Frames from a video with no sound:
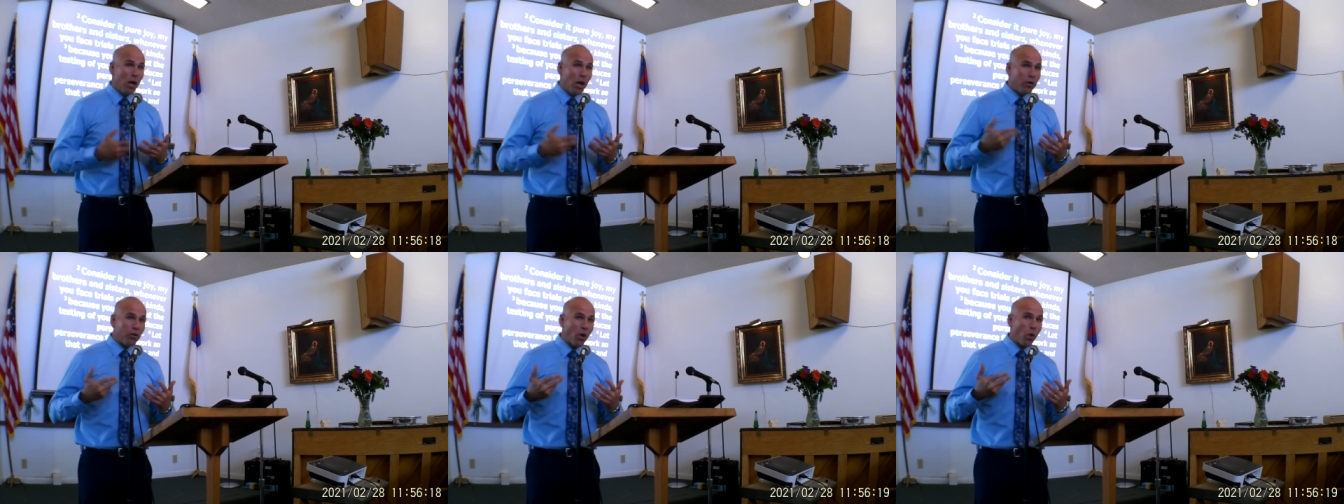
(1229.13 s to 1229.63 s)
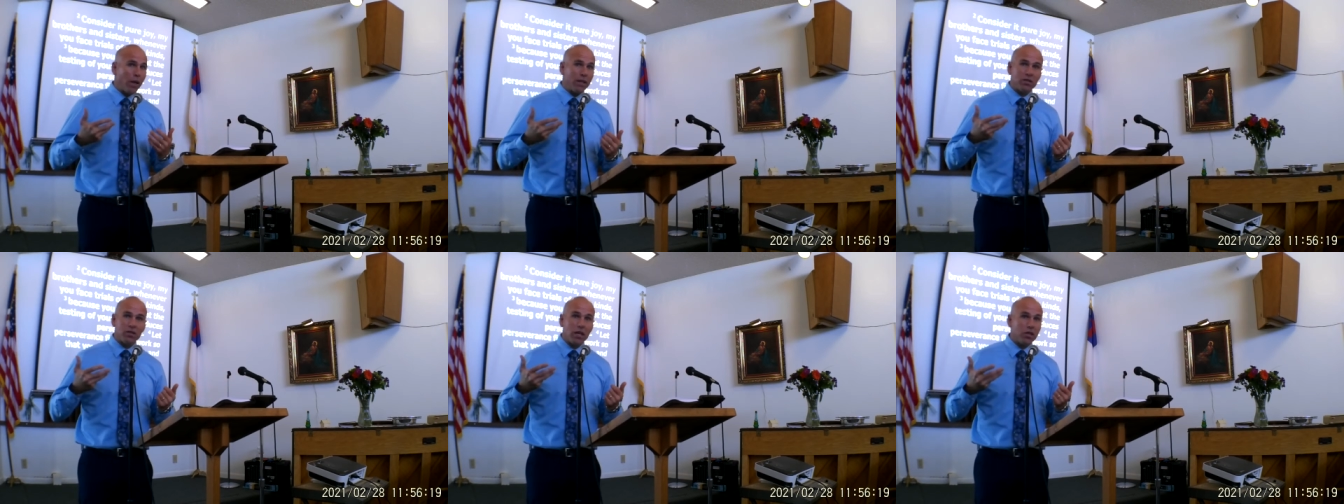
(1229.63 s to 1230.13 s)
So it's
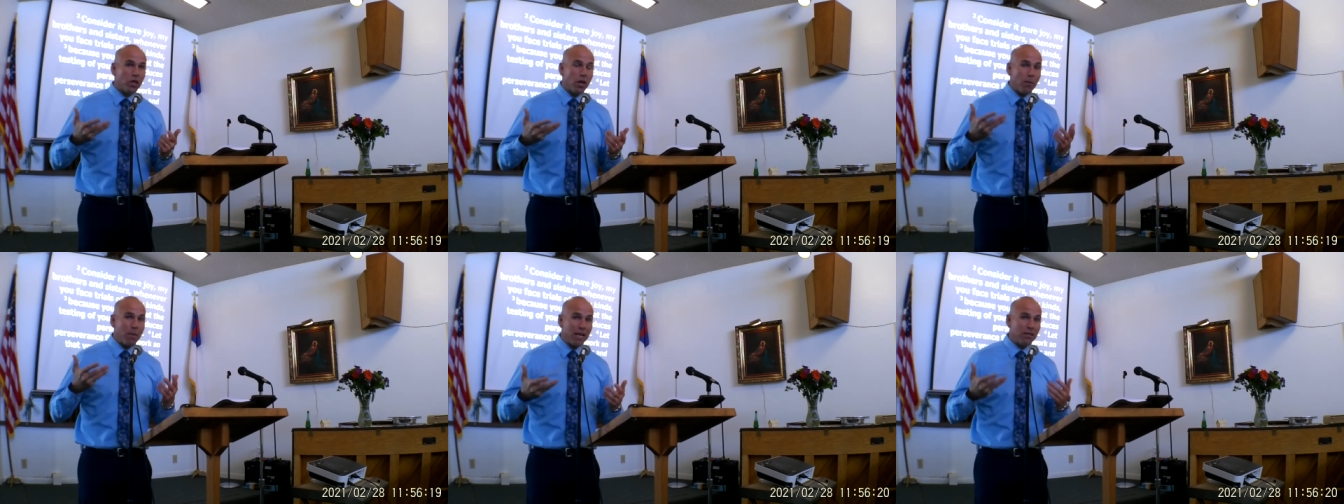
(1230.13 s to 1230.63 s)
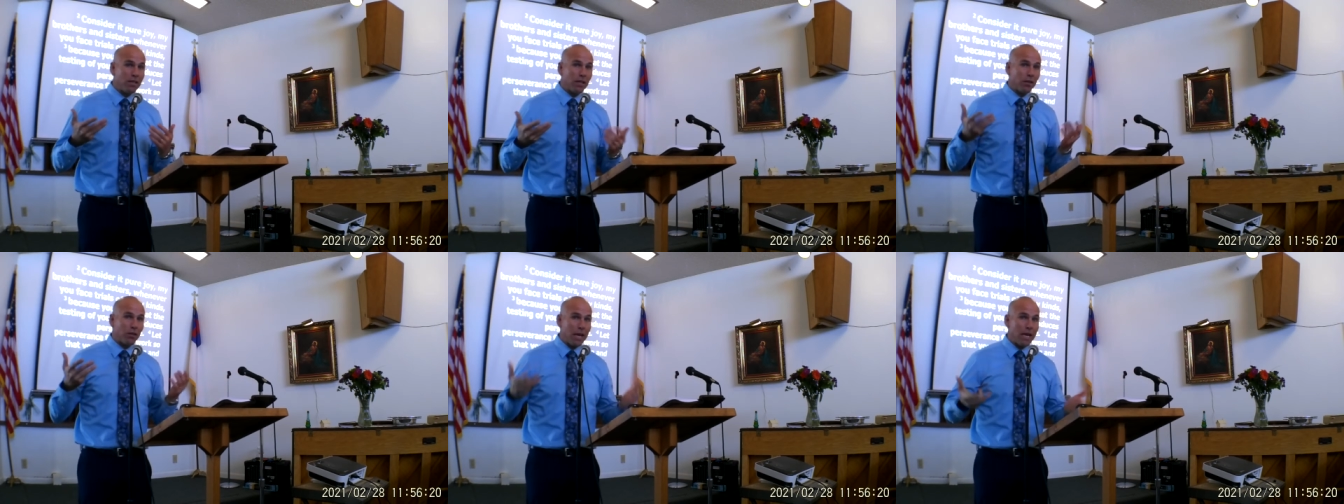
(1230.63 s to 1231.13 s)
such an amazing
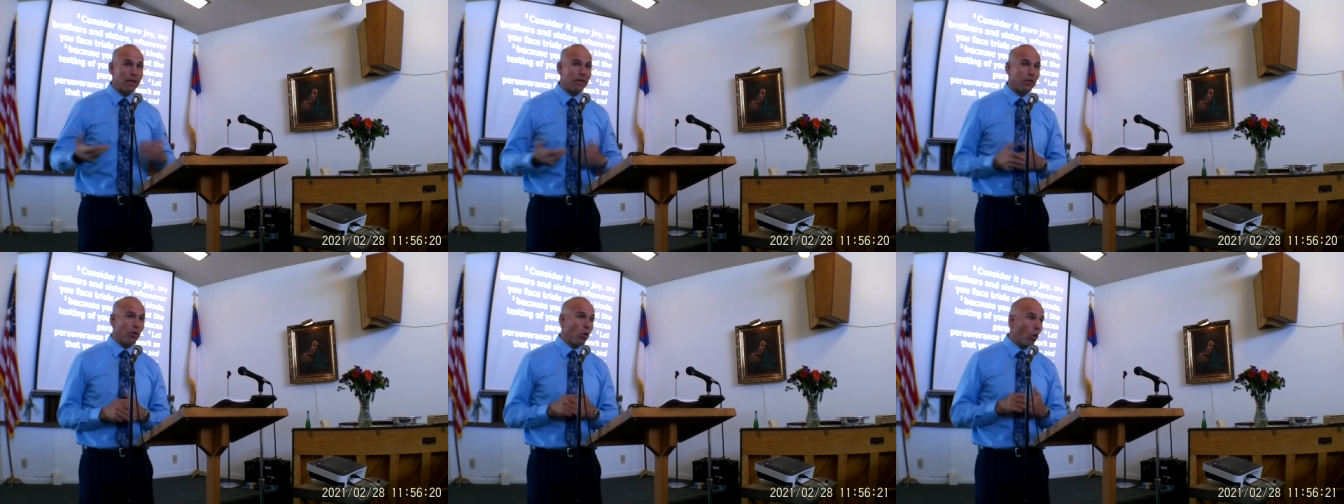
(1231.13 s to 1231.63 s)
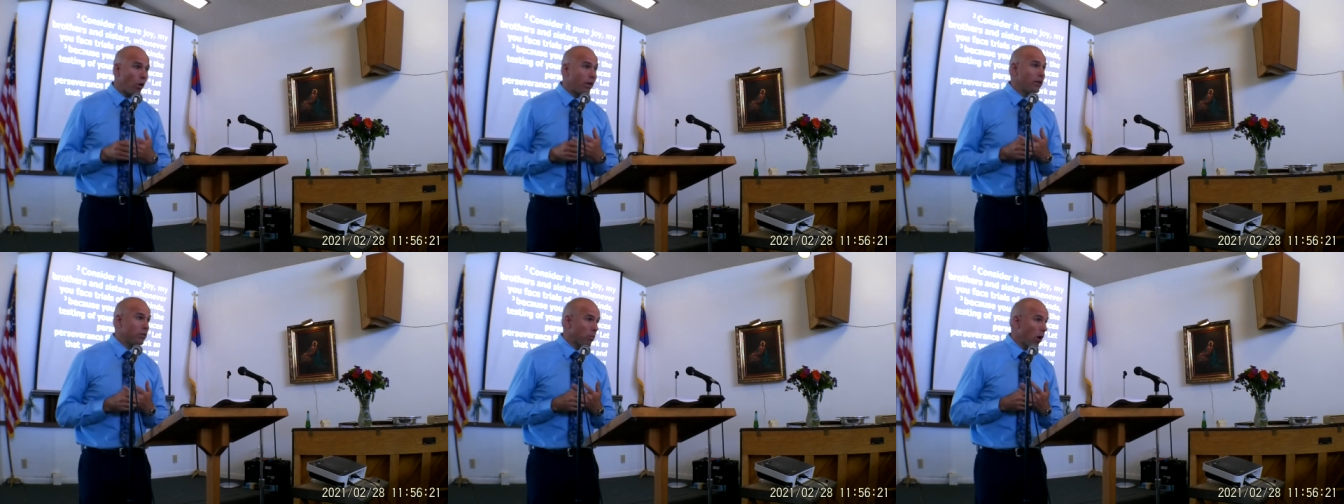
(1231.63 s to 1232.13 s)
thing that the Lord
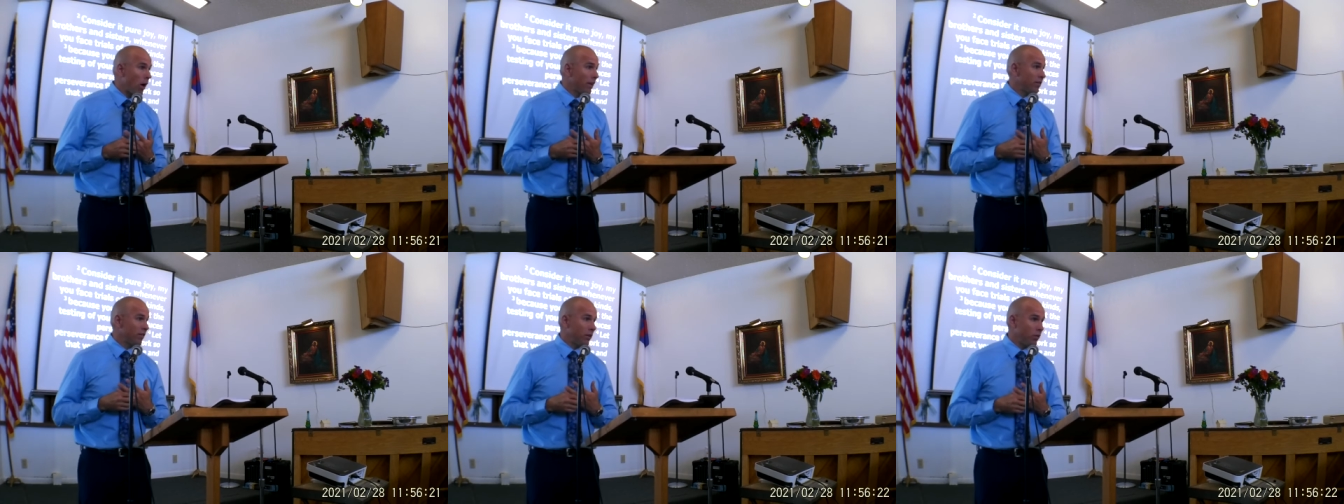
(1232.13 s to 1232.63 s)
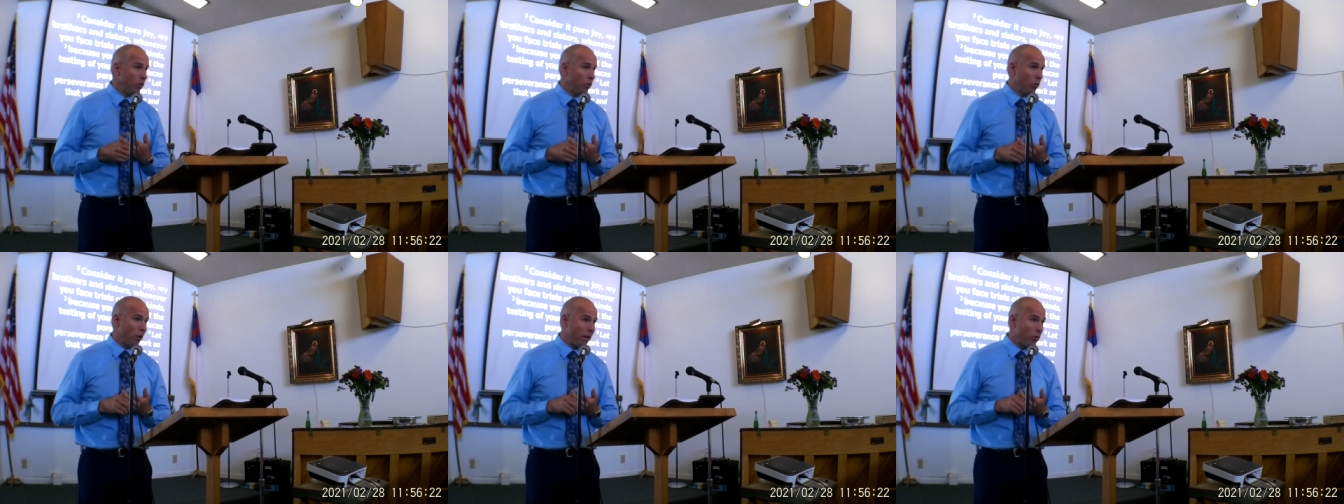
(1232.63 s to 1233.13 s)
has brought us into.